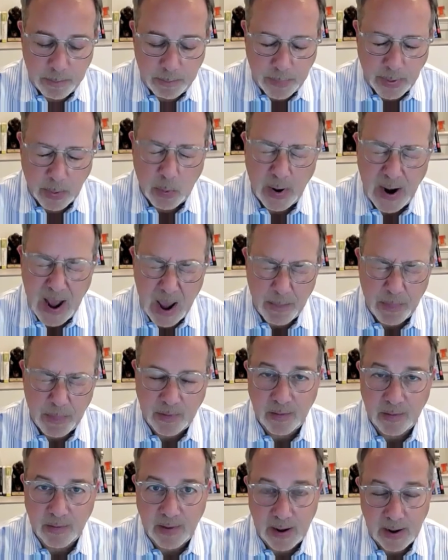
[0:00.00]
But what
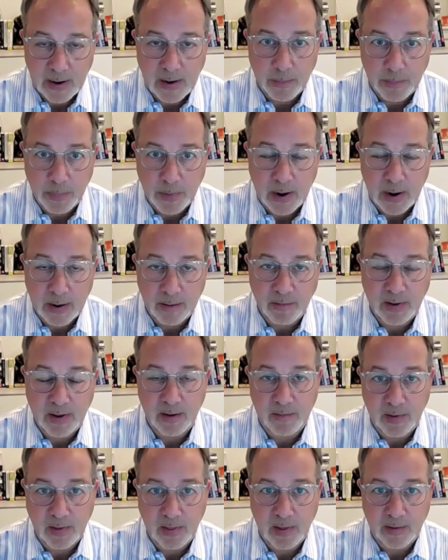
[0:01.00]
happens is they end up kind of
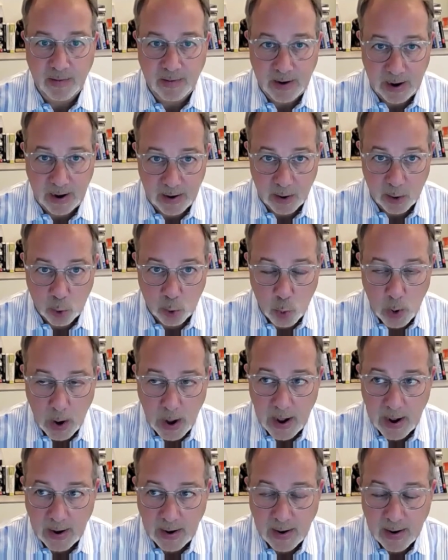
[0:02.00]
giving this data
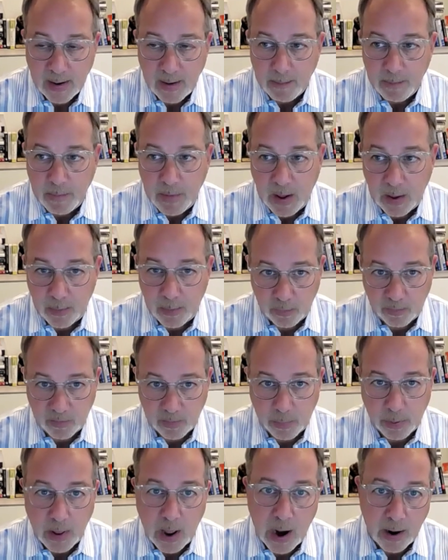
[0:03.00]
away, and those
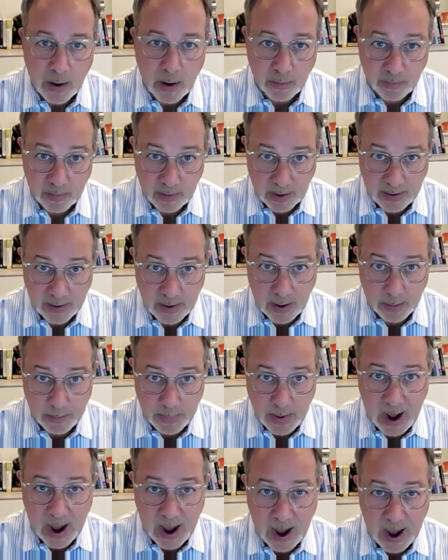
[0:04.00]
suppliers end
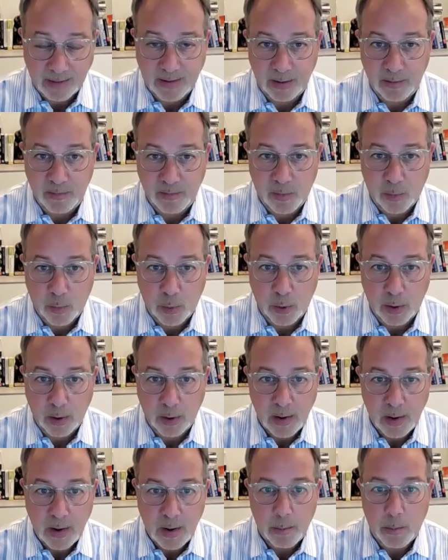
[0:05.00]
up asking for
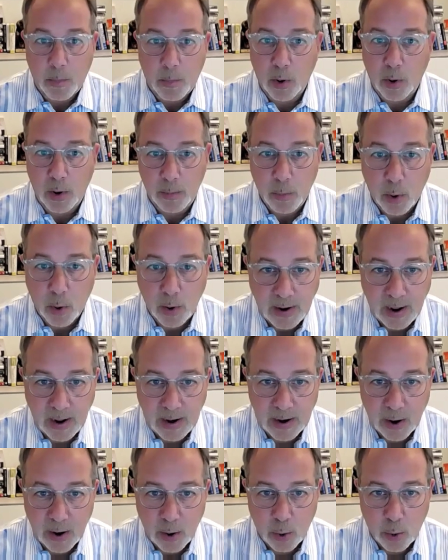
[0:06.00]
more and more
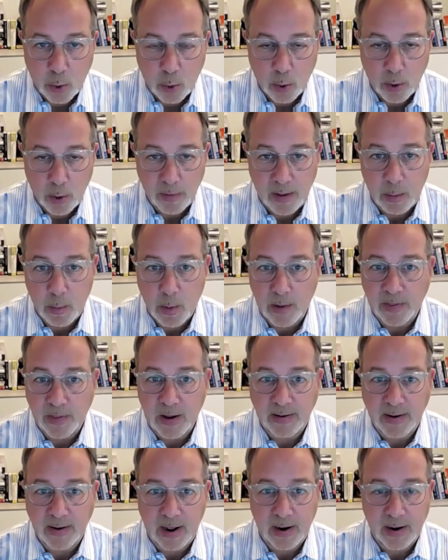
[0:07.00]
data, or they want
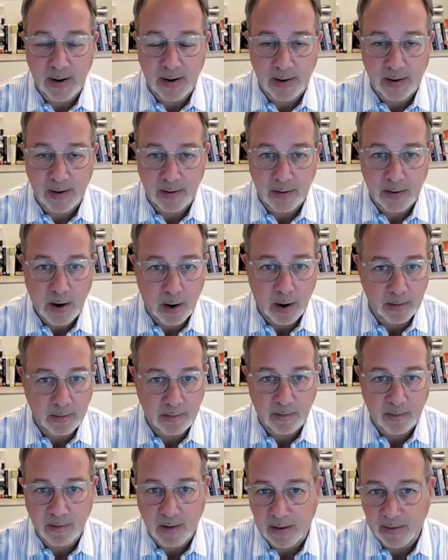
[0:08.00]
that data in a cut
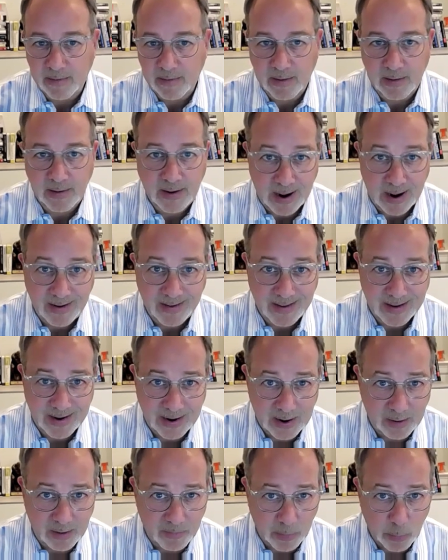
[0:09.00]
and sliced and diced in a
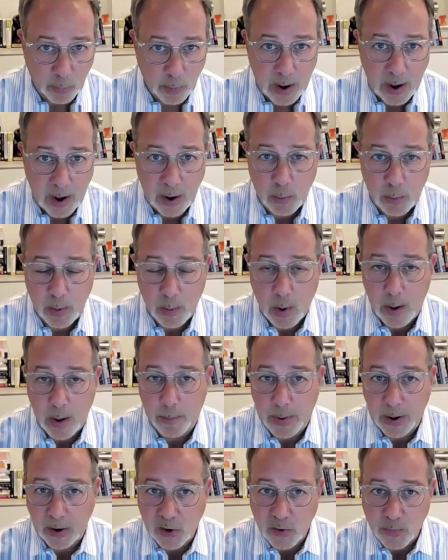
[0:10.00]
different way. We
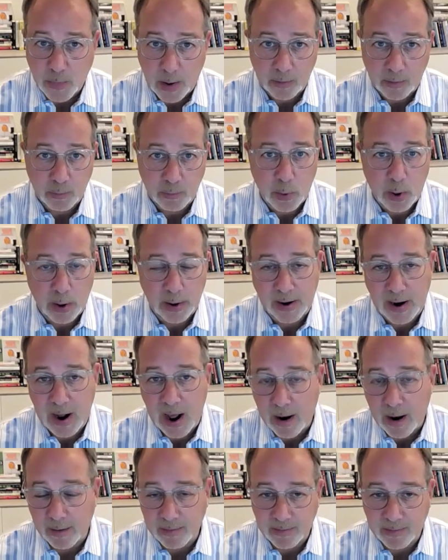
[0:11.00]
want benchmarks, we want
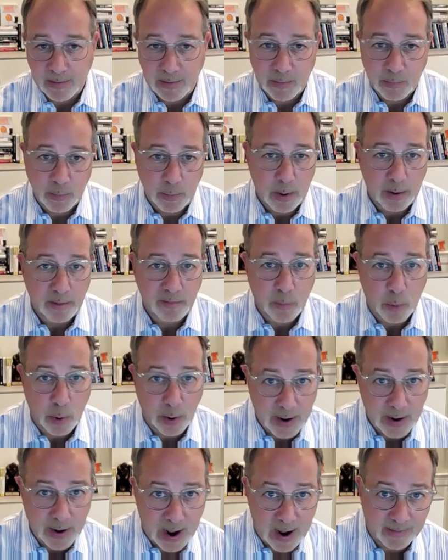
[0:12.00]
analyses, we want
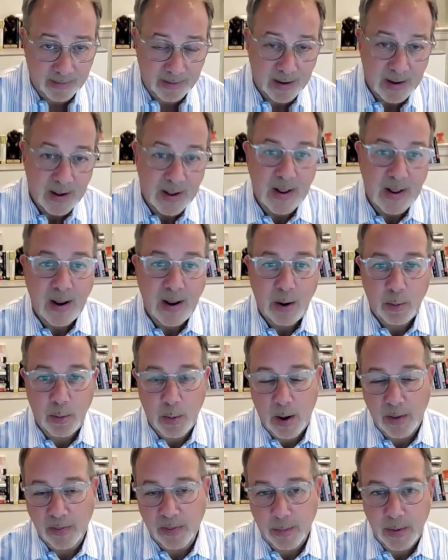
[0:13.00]
forecasts, we
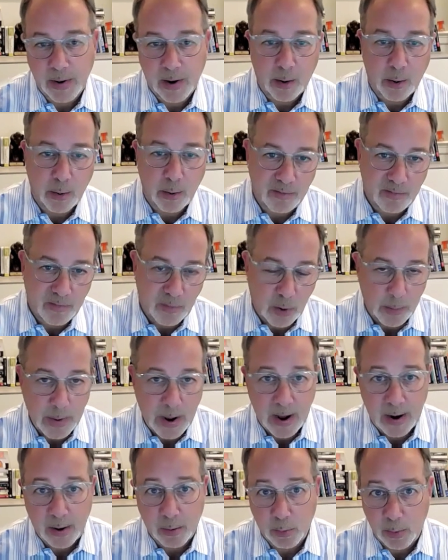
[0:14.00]
want them in our own
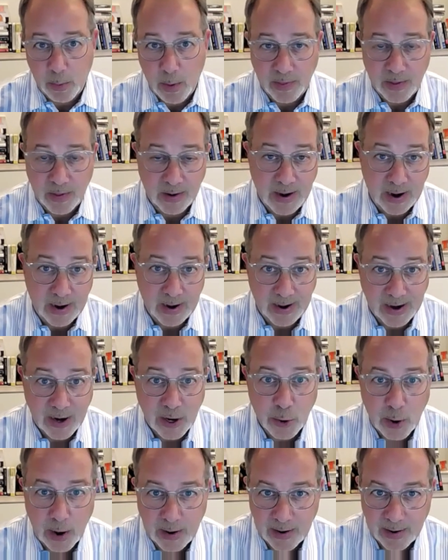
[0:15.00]
format, or we want the data
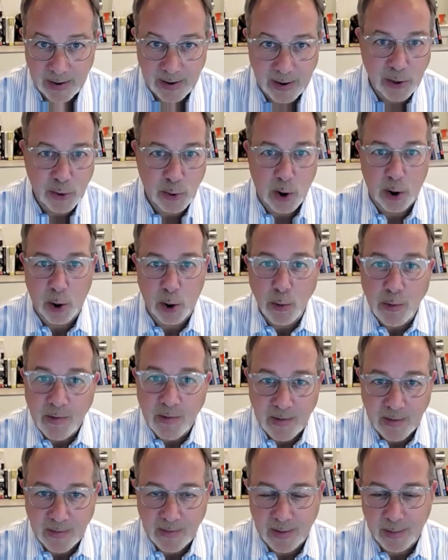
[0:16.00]
integrated into our own
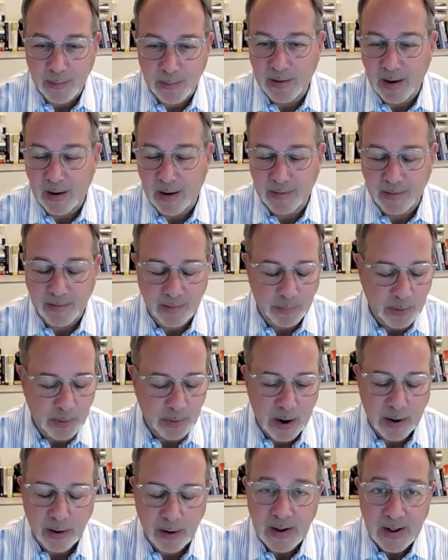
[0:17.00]
systems as a
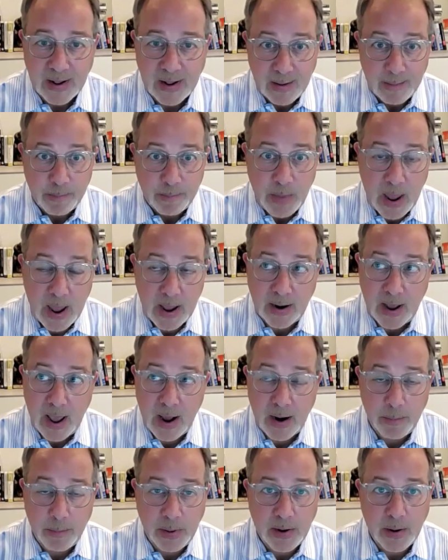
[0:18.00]
supplier.
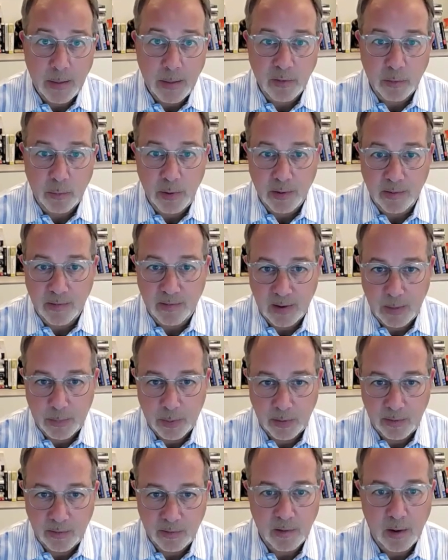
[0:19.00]
And it becomes a real
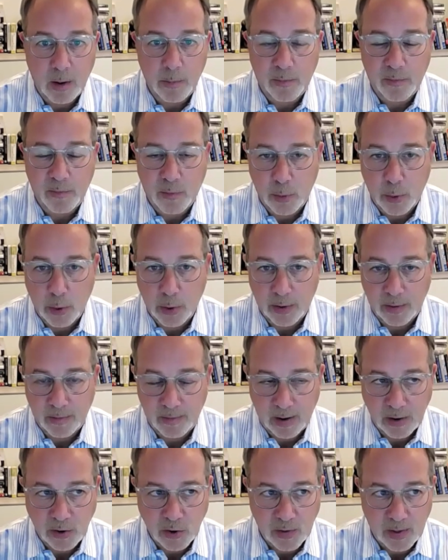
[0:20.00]
slippery slope for an
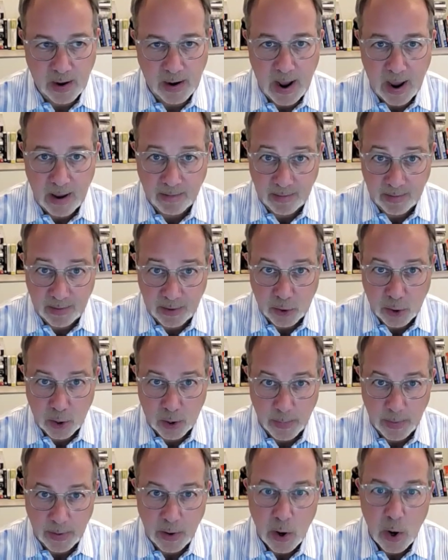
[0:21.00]
organization that hasn't
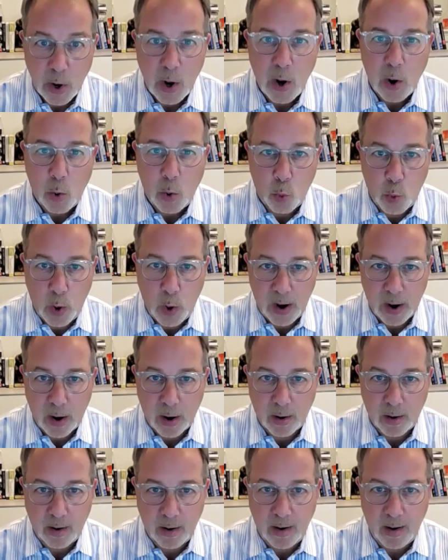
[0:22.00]
determined
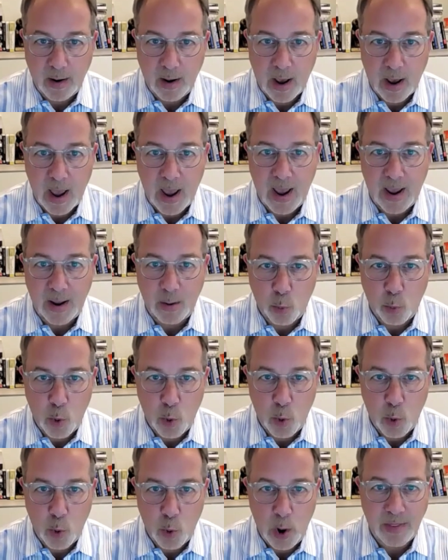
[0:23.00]
where and
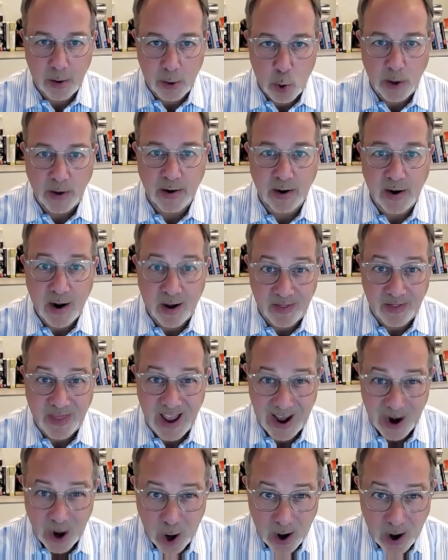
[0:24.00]
when they're going to cut
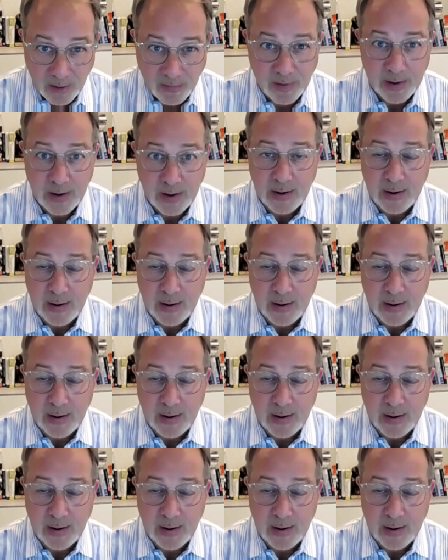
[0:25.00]
that off.